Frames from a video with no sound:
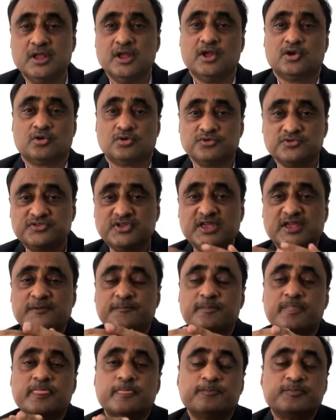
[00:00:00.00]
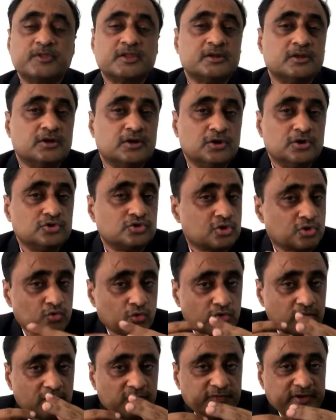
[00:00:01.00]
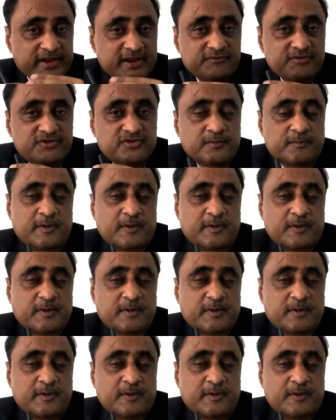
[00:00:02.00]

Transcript: Now you see, the role of inhibitory